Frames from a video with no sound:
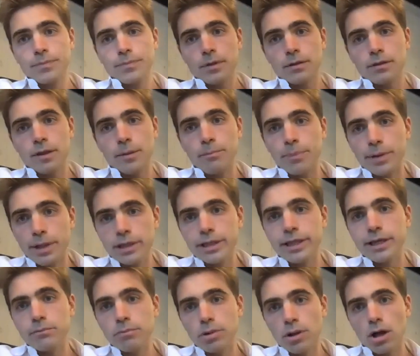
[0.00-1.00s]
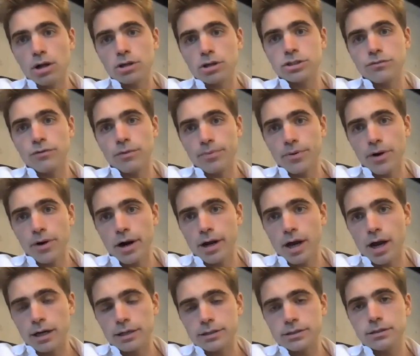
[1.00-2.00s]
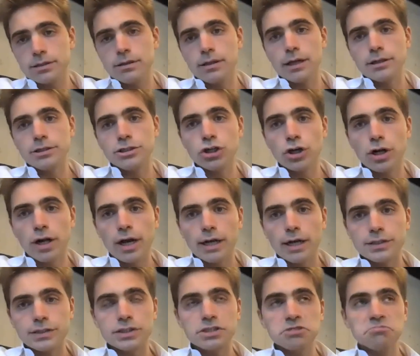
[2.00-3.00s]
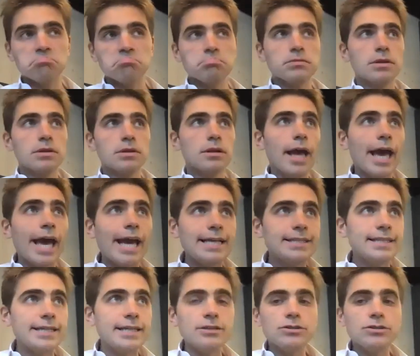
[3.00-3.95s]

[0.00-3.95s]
the building blocks of a product that took us 18